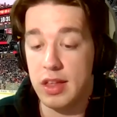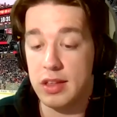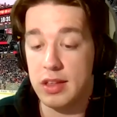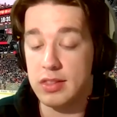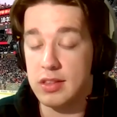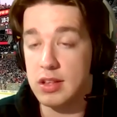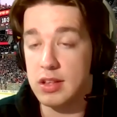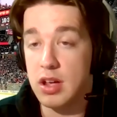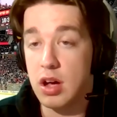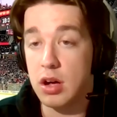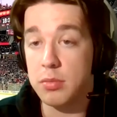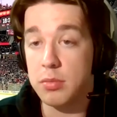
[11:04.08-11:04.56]
that
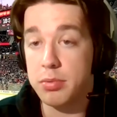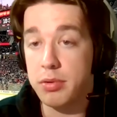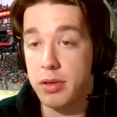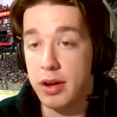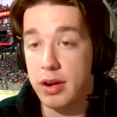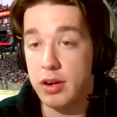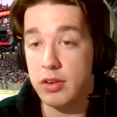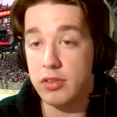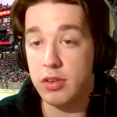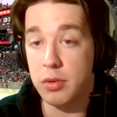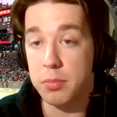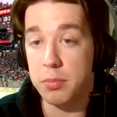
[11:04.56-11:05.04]
the young
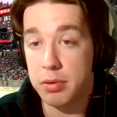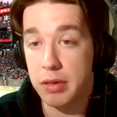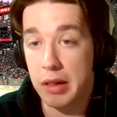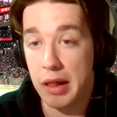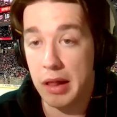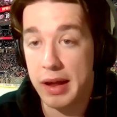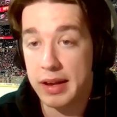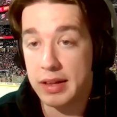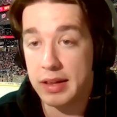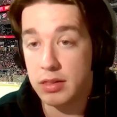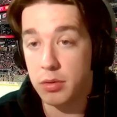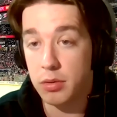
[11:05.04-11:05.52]
players are
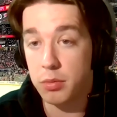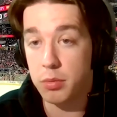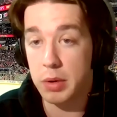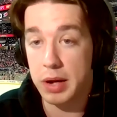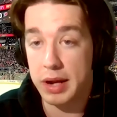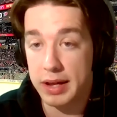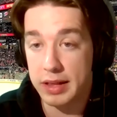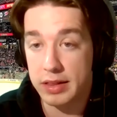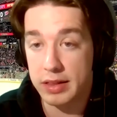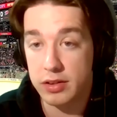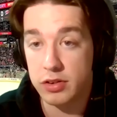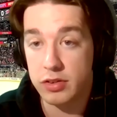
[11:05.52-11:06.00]
playing the
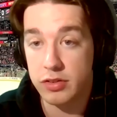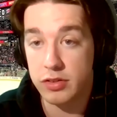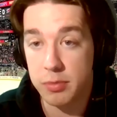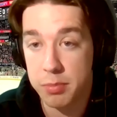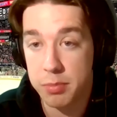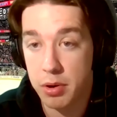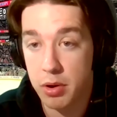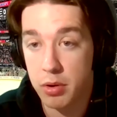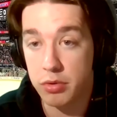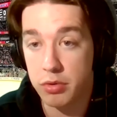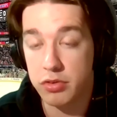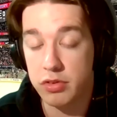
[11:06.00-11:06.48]
way they're
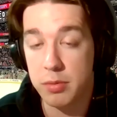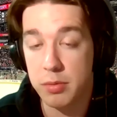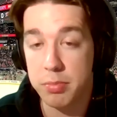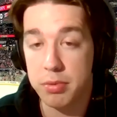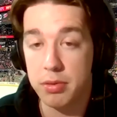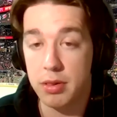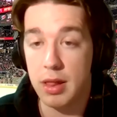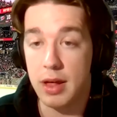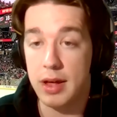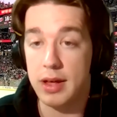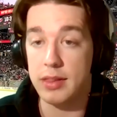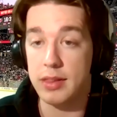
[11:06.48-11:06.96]
supposed to
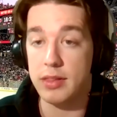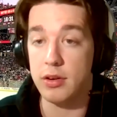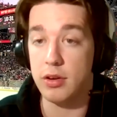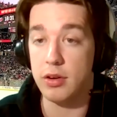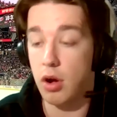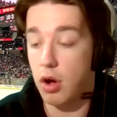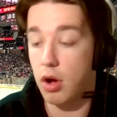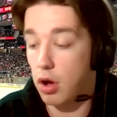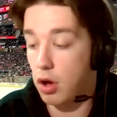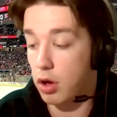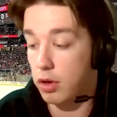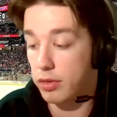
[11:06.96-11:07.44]
play.
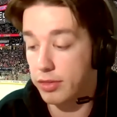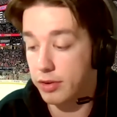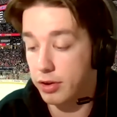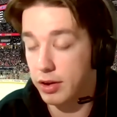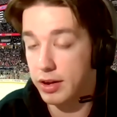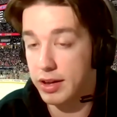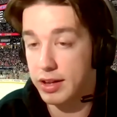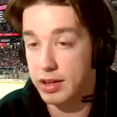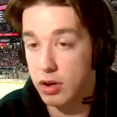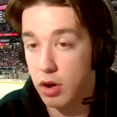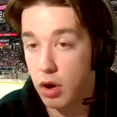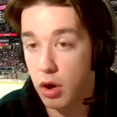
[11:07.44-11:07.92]
They're
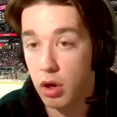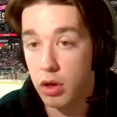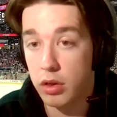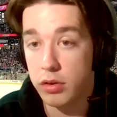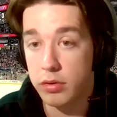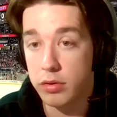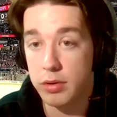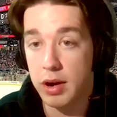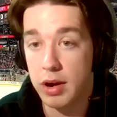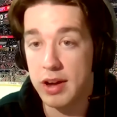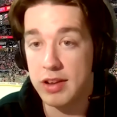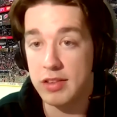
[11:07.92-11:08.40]
in all
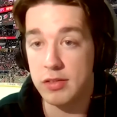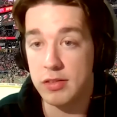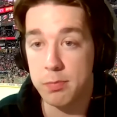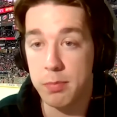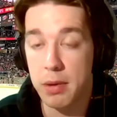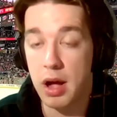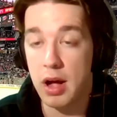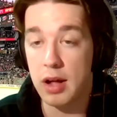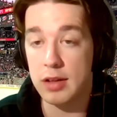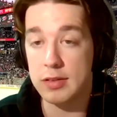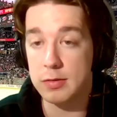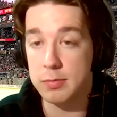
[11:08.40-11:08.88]
the right
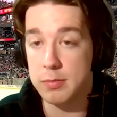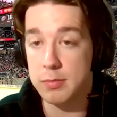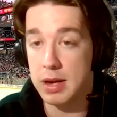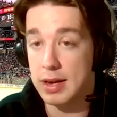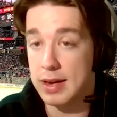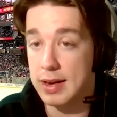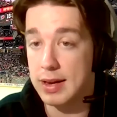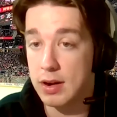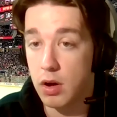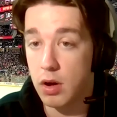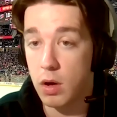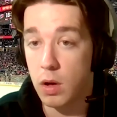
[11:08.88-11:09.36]
spots,
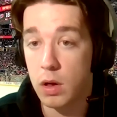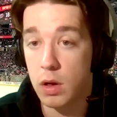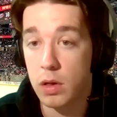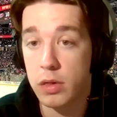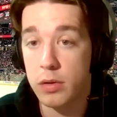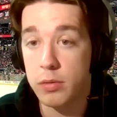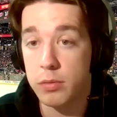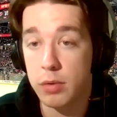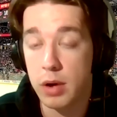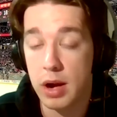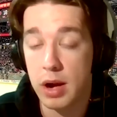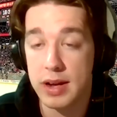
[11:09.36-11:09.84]
making all
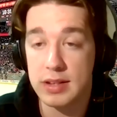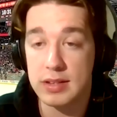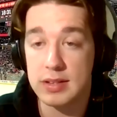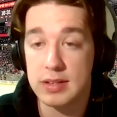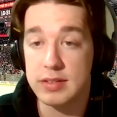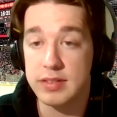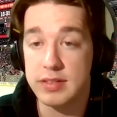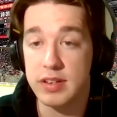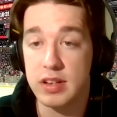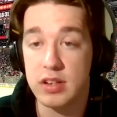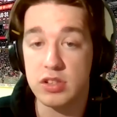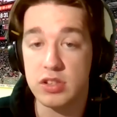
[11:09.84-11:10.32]
the right
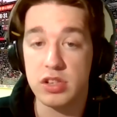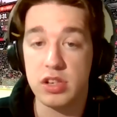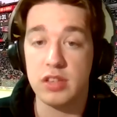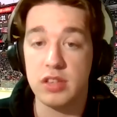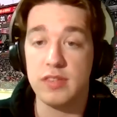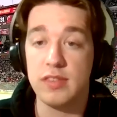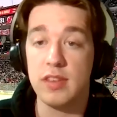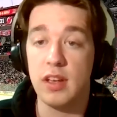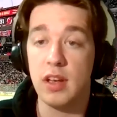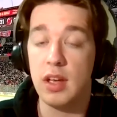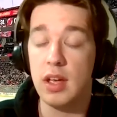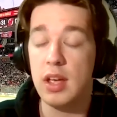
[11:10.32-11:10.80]

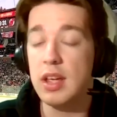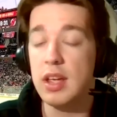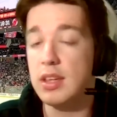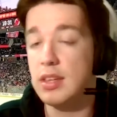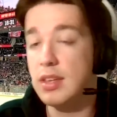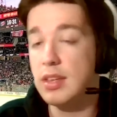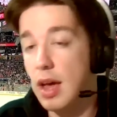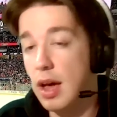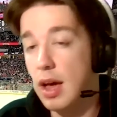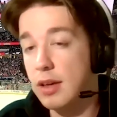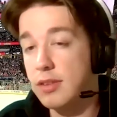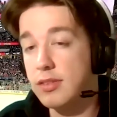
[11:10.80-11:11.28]
decisions.
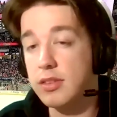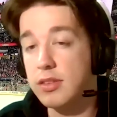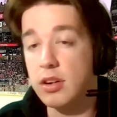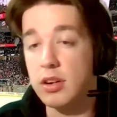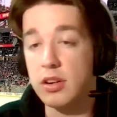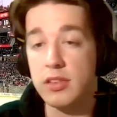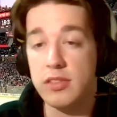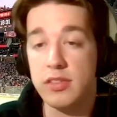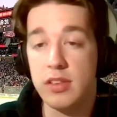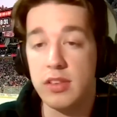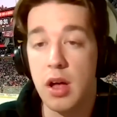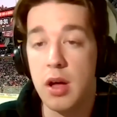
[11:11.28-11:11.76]
Yes, there
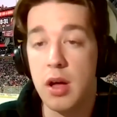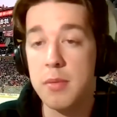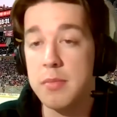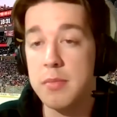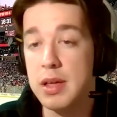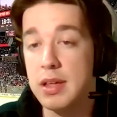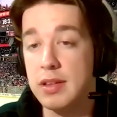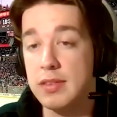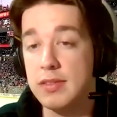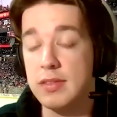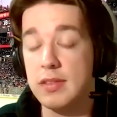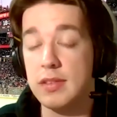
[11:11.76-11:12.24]
are some
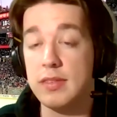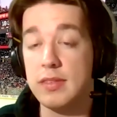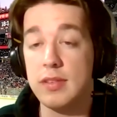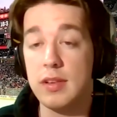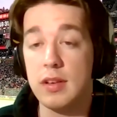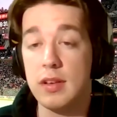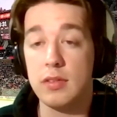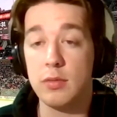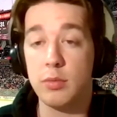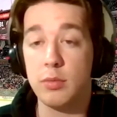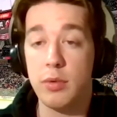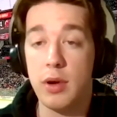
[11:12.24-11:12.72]

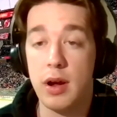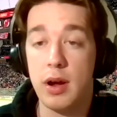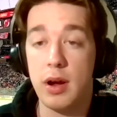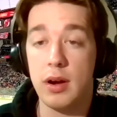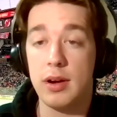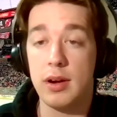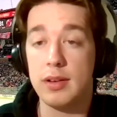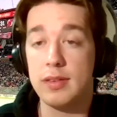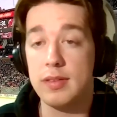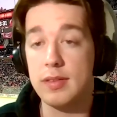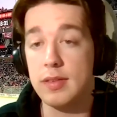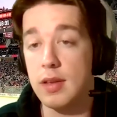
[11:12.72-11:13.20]
instances
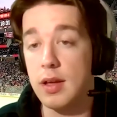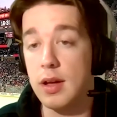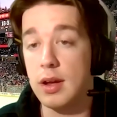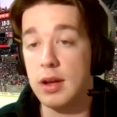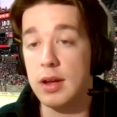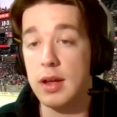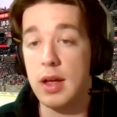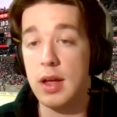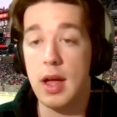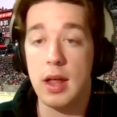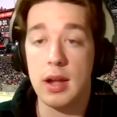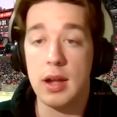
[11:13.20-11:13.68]
where it's
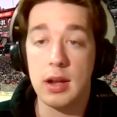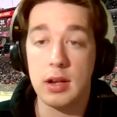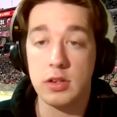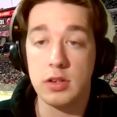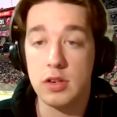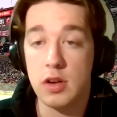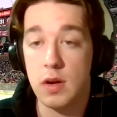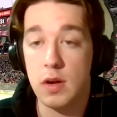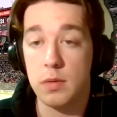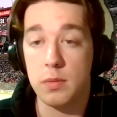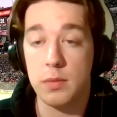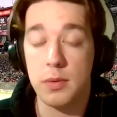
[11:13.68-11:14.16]
like
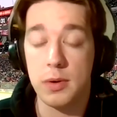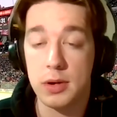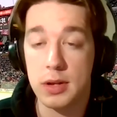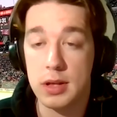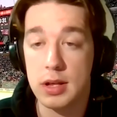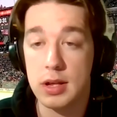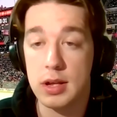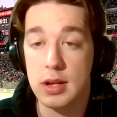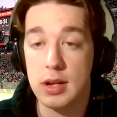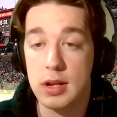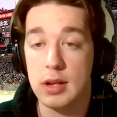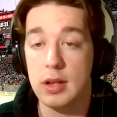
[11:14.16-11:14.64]
NHL
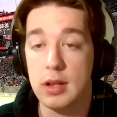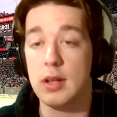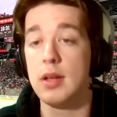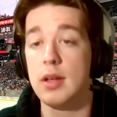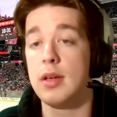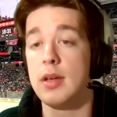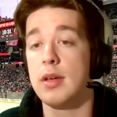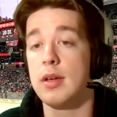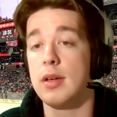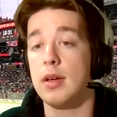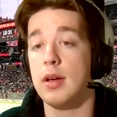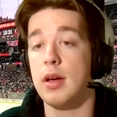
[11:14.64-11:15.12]
rookie.
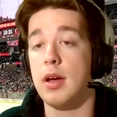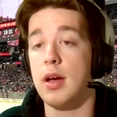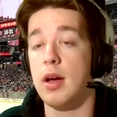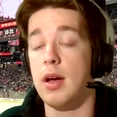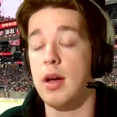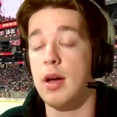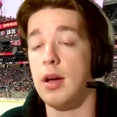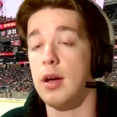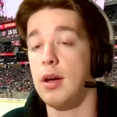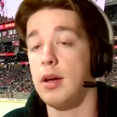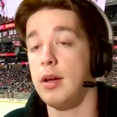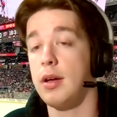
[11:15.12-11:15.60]

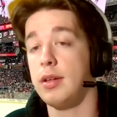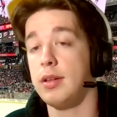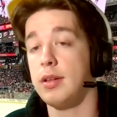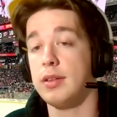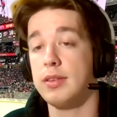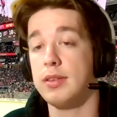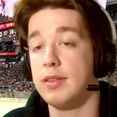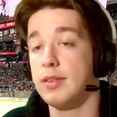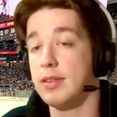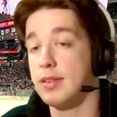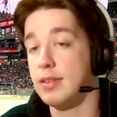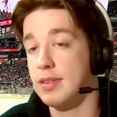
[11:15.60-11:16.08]

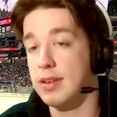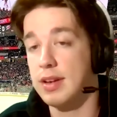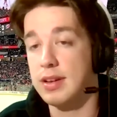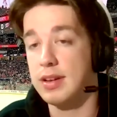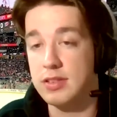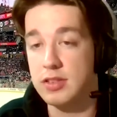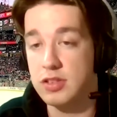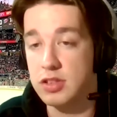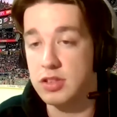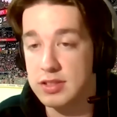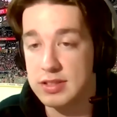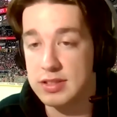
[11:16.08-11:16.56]

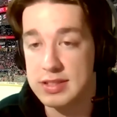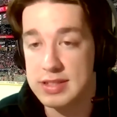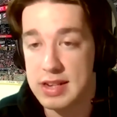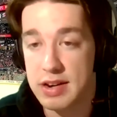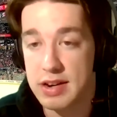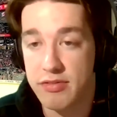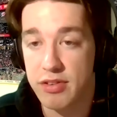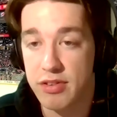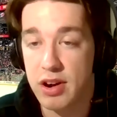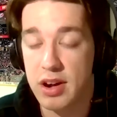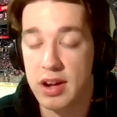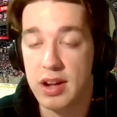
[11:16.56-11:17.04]
It's just
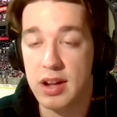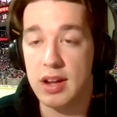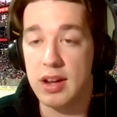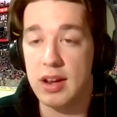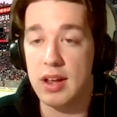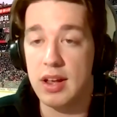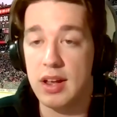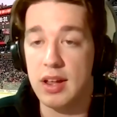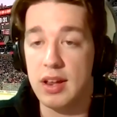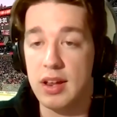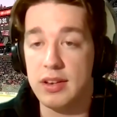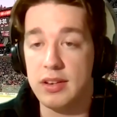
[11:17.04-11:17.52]
different
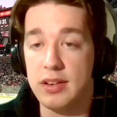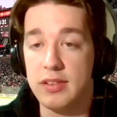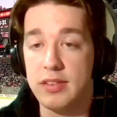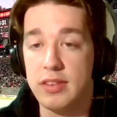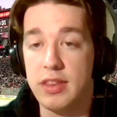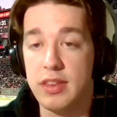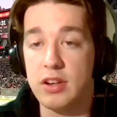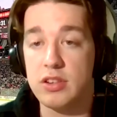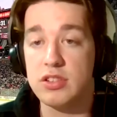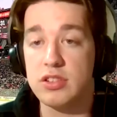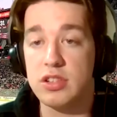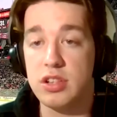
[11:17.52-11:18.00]
and
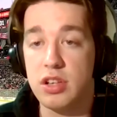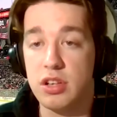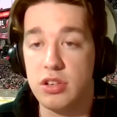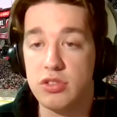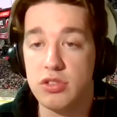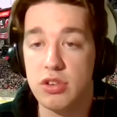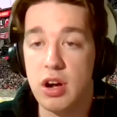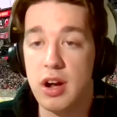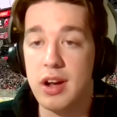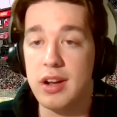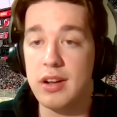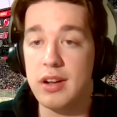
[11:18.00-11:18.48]
they're still
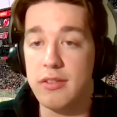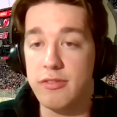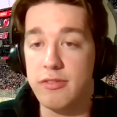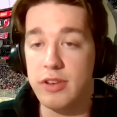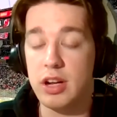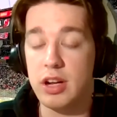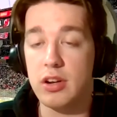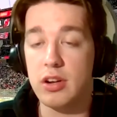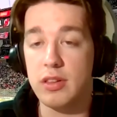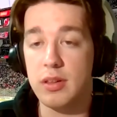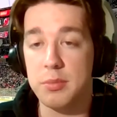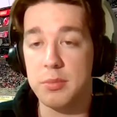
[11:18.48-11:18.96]
trying to
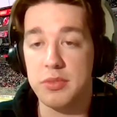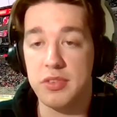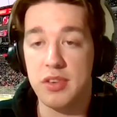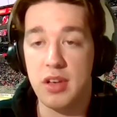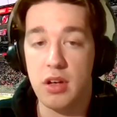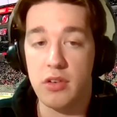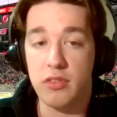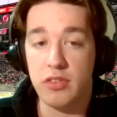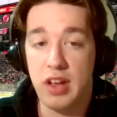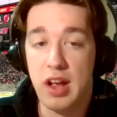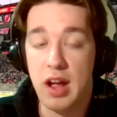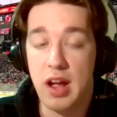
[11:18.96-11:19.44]
figure
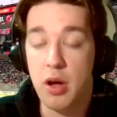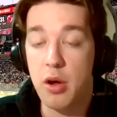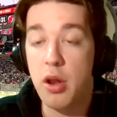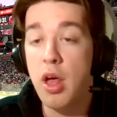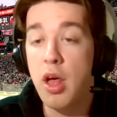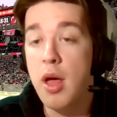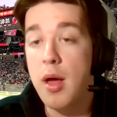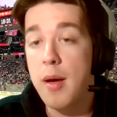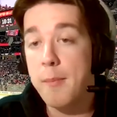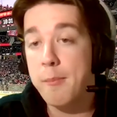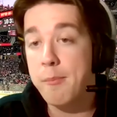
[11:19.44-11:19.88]
themselves out.